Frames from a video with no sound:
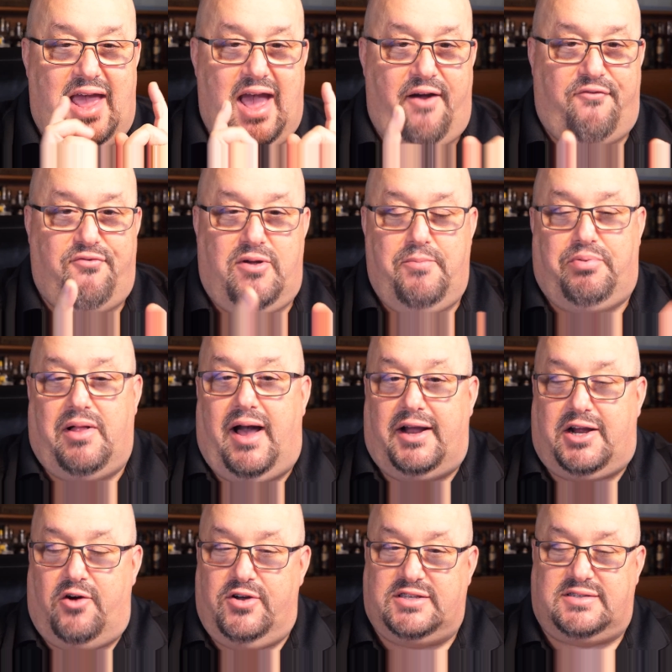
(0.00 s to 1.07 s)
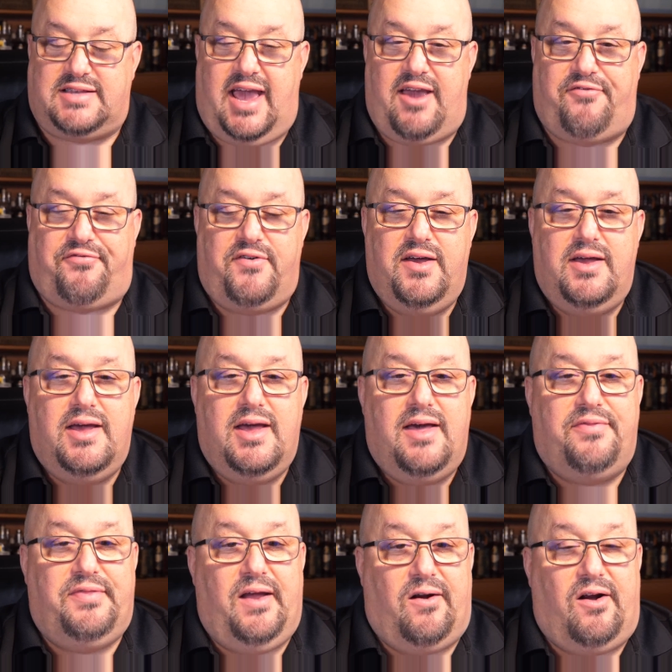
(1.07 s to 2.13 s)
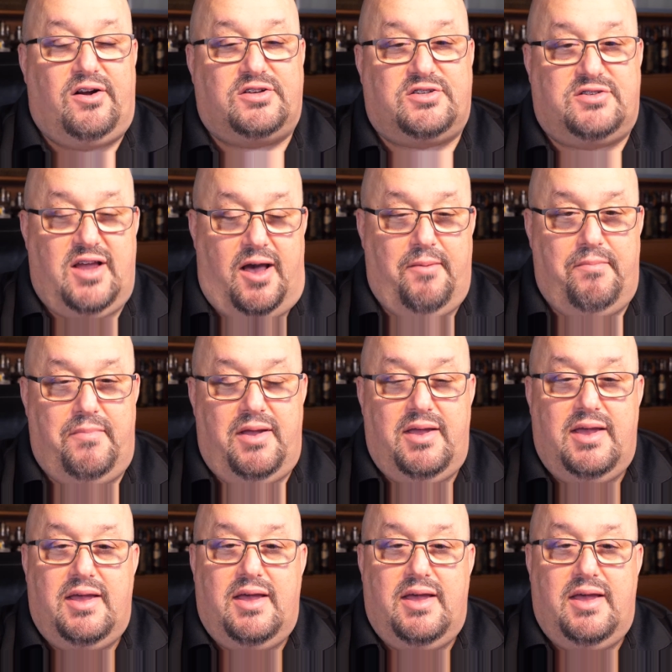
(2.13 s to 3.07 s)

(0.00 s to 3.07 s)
every blanco is safe. There are some